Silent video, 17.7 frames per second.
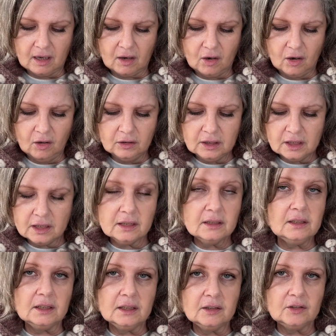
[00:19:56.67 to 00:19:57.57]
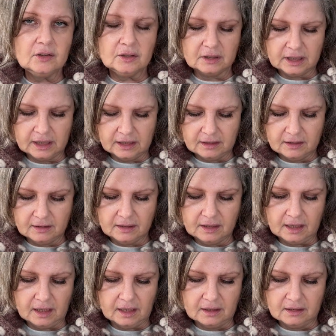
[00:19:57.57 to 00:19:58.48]
only the internet
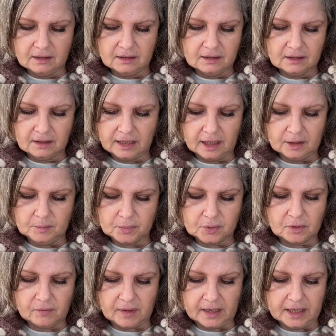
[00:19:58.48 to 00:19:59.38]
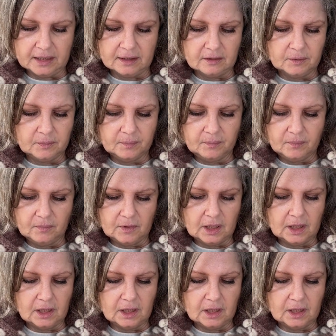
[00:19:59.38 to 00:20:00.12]
can provide. The